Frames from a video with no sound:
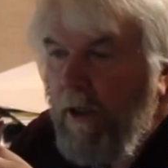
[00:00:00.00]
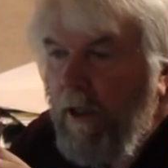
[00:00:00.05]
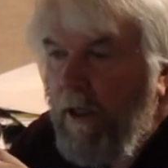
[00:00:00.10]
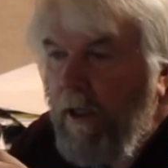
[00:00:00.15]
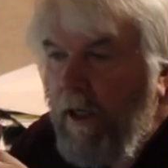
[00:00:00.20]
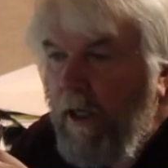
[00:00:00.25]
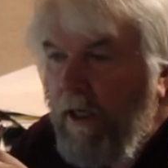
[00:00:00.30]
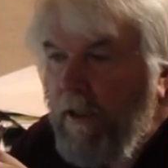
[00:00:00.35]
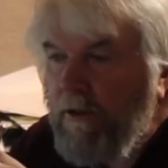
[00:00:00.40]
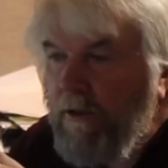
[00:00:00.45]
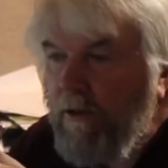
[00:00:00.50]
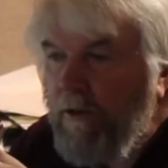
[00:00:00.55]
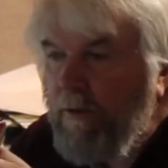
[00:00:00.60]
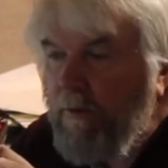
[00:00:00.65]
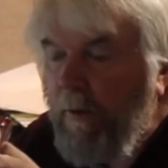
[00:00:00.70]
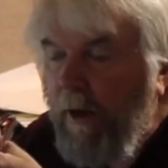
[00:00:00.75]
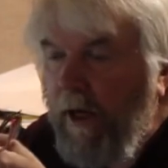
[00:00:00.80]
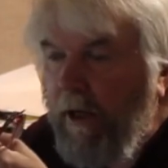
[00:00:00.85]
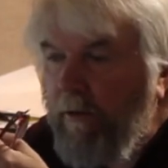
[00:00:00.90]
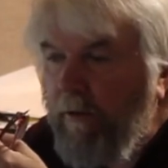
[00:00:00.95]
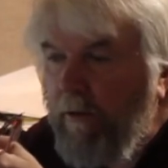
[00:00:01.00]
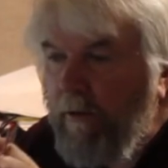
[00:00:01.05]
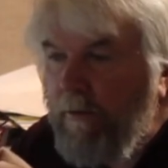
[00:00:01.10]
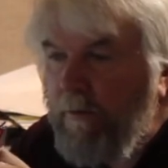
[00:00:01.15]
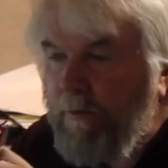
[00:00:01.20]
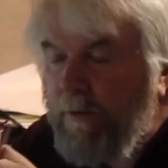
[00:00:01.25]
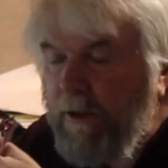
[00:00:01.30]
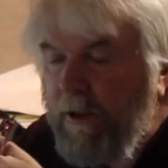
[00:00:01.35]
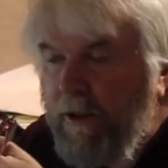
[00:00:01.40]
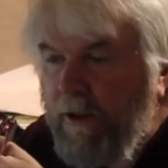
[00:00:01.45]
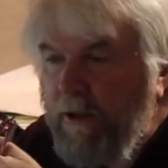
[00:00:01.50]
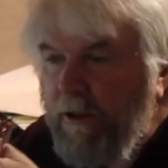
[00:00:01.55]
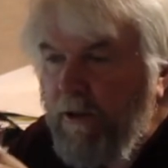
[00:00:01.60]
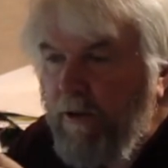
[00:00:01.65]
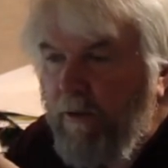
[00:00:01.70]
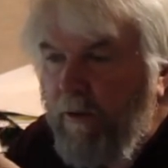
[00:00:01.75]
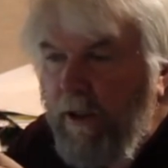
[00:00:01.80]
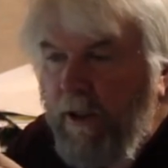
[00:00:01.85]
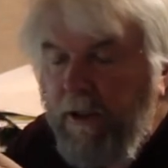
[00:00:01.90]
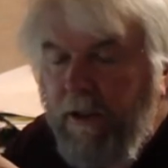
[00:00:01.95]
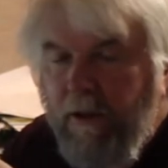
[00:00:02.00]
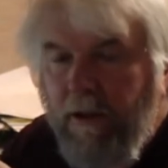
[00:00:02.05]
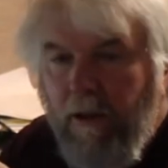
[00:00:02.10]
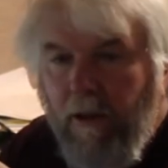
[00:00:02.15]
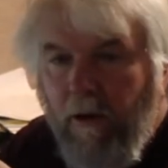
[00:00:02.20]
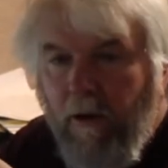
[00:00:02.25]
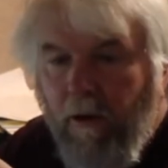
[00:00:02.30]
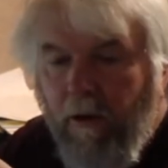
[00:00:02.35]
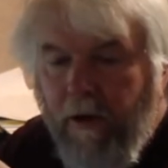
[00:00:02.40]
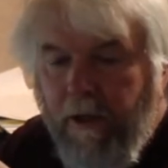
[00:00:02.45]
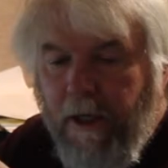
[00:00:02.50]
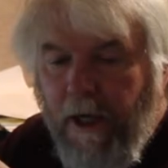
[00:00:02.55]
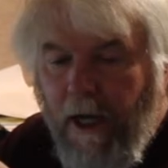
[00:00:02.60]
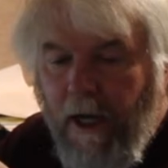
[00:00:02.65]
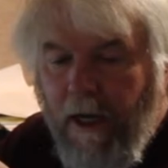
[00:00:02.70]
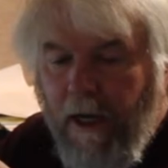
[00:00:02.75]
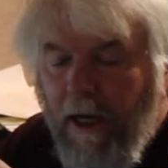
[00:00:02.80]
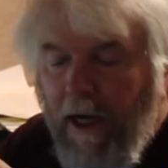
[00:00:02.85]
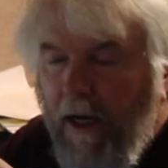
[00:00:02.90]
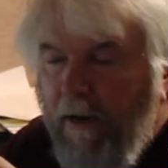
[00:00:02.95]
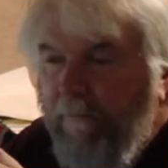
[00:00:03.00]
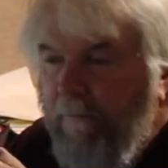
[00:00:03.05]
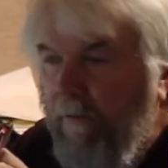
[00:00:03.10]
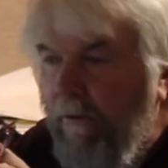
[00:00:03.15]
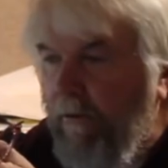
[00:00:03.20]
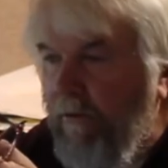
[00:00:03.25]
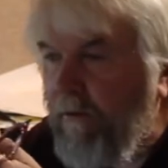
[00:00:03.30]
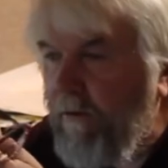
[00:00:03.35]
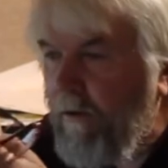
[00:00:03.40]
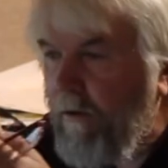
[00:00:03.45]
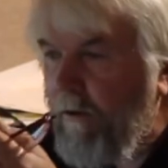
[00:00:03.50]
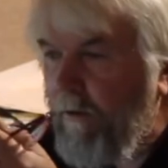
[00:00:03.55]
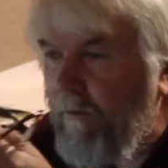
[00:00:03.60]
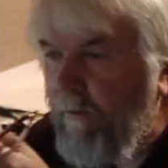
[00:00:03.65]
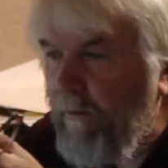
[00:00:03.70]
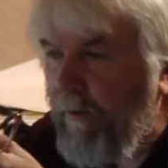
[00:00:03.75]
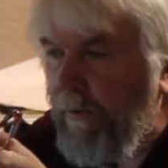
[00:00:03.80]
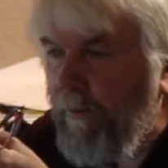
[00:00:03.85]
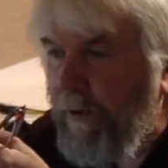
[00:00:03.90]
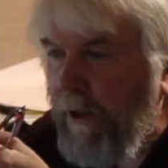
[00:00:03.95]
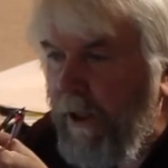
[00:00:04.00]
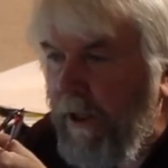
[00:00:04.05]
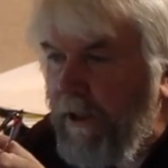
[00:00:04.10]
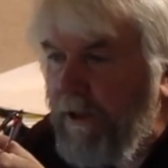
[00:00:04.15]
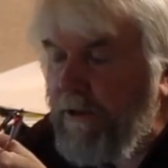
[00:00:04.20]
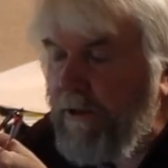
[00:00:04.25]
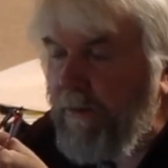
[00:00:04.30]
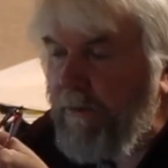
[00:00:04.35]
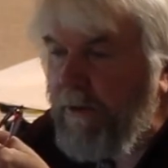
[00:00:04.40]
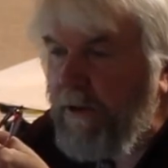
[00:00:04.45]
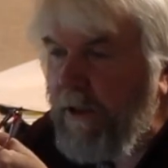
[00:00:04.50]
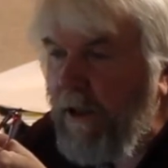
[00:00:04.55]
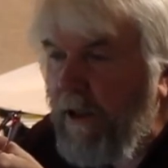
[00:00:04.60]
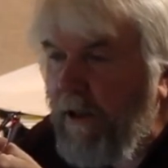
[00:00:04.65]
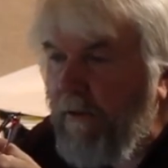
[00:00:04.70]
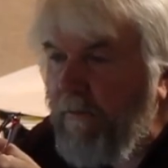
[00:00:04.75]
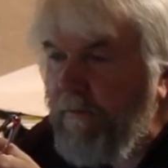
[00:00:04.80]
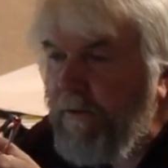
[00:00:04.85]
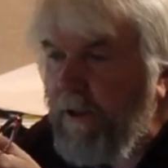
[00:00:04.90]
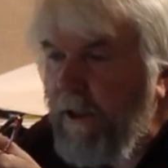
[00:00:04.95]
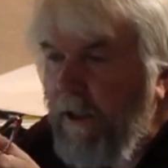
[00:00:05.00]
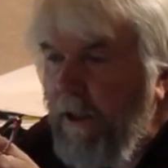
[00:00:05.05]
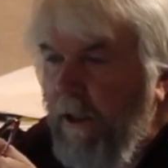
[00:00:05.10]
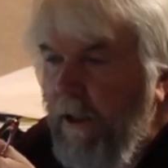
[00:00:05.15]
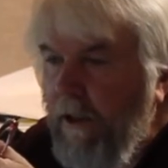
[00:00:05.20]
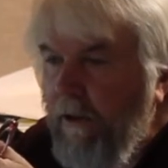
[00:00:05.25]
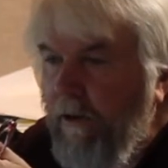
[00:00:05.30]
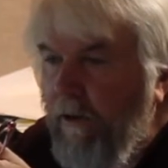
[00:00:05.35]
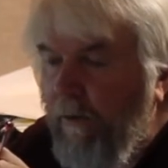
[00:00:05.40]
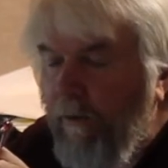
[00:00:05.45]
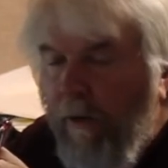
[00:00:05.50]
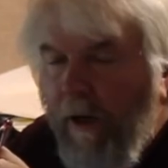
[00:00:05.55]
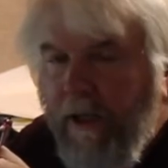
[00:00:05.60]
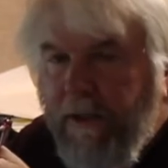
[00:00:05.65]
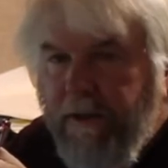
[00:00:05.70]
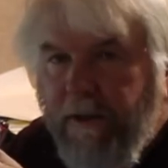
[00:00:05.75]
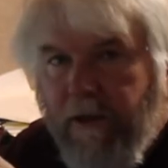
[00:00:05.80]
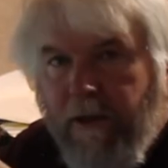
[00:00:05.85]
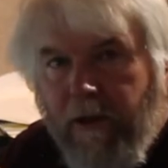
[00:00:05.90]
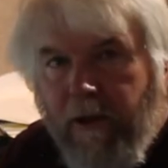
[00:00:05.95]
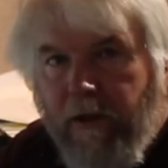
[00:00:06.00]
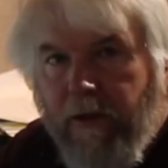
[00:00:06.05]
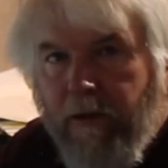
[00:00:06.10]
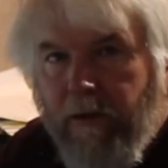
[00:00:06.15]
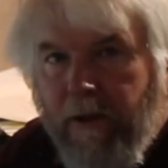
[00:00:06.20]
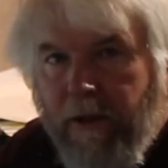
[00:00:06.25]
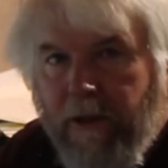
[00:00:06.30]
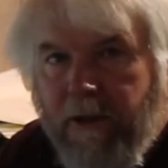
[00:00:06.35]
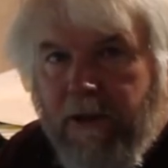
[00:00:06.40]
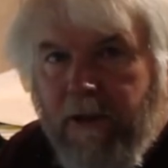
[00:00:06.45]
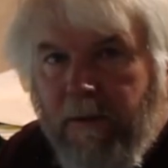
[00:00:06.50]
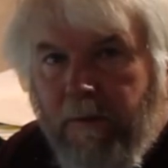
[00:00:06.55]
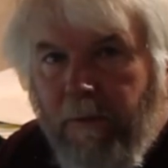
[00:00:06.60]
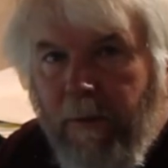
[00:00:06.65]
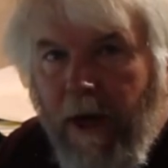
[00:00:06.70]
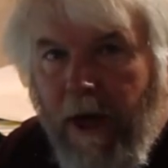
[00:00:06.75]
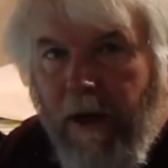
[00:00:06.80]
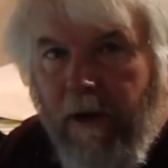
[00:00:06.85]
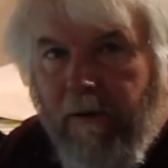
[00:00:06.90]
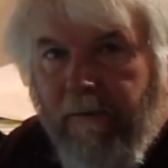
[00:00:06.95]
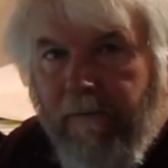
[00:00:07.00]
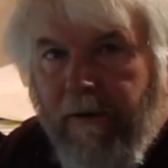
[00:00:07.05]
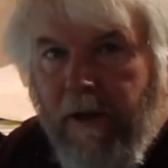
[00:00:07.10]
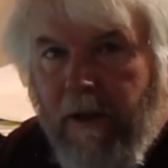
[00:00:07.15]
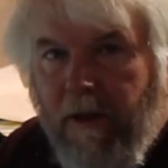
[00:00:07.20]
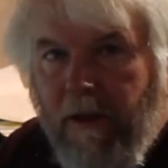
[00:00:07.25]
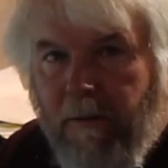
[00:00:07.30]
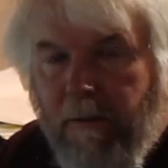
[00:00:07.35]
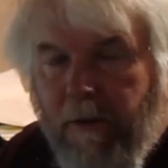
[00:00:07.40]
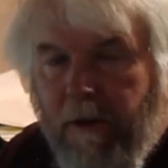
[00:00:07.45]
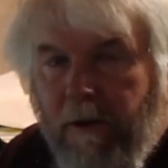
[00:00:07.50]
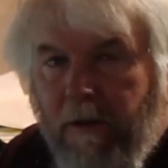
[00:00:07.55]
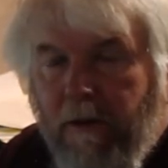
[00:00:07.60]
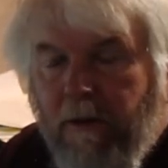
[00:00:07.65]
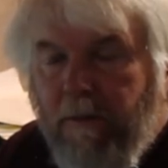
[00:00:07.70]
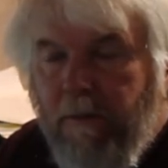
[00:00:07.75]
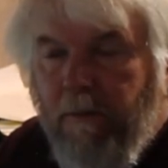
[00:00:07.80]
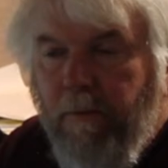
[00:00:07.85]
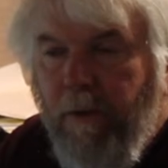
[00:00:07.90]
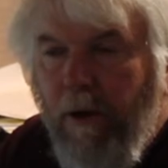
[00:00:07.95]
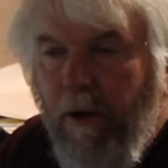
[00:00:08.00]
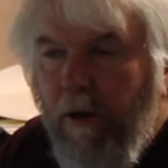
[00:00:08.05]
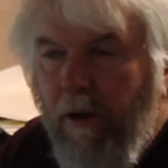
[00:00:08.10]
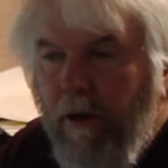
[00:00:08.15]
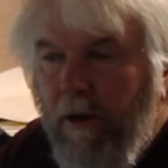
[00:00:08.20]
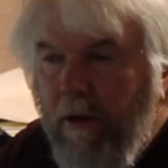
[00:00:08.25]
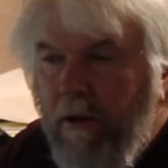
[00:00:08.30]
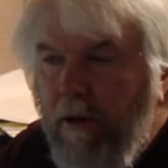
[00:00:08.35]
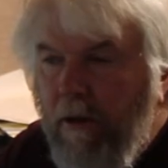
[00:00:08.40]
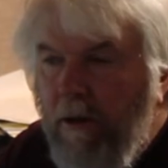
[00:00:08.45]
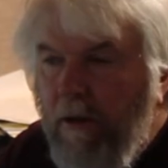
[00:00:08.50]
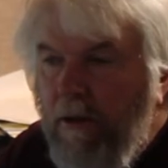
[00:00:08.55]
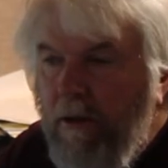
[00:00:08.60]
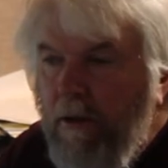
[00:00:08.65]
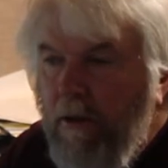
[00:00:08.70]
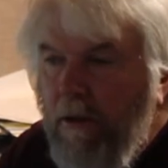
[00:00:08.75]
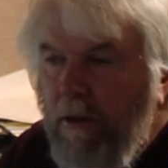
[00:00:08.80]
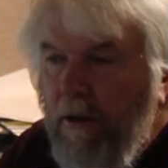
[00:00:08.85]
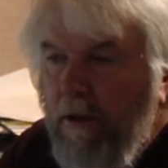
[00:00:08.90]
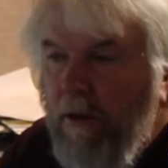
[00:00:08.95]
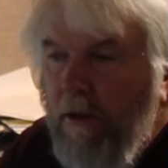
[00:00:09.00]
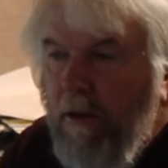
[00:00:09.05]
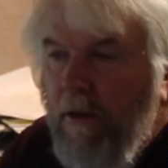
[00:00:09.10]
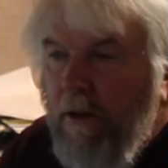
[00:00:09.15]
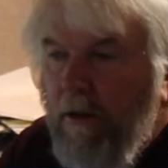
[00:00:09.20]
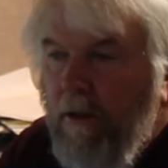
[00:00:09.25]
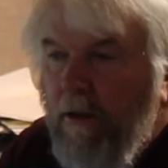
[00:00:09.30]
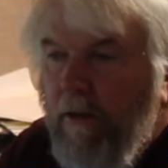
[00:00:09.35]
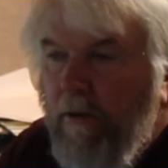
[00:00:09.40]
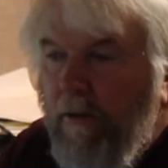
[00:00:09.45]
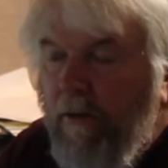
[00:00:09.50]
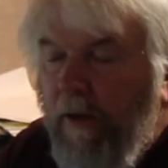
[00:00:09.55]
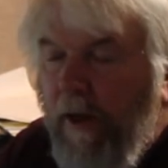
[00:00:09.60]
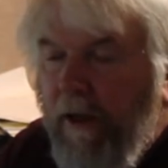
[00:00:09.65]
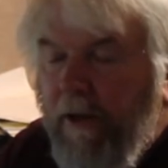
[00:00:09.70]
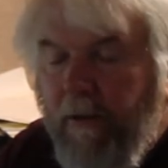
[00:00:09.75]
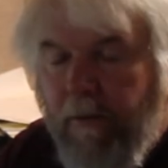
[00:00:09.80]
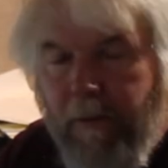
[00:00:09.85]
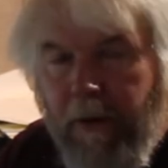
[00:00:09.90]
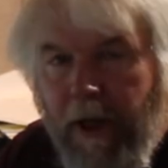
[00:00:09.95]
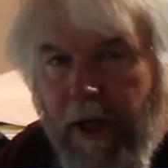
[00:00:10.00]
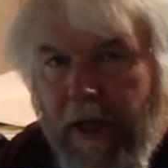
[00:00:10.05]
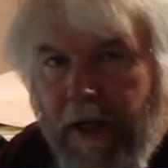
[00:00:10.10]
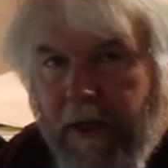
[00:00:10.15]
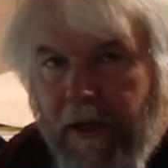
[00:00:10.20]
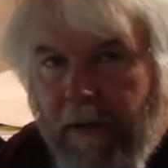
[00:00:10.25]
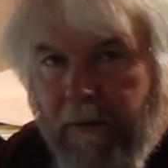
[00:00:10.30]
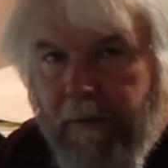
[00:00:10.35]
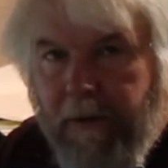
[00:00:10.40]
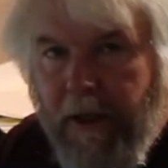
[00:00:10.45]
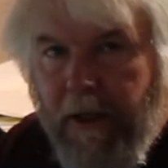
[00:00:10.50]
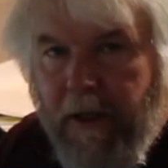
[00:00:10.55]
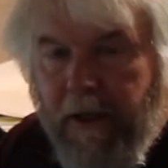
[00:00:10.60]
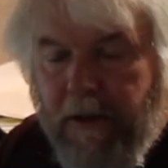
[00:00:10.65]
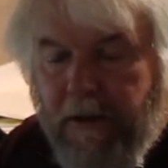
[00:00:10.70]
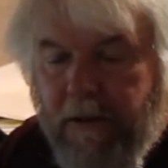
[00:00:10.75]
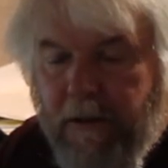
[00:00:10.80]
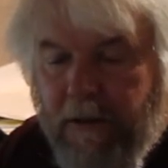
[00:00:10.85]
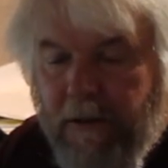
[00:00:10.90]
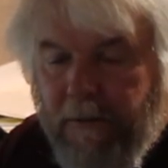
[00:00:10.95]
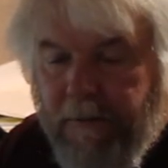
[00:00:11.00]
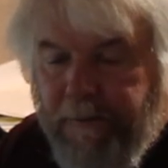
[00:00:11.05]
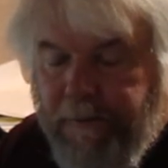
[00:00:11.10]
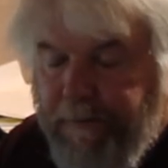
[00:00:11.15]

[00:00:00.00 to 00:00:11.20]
and as those microbes excrete or die off or replenish themselves, the residue is a bioavailable particle that the plant uptakes.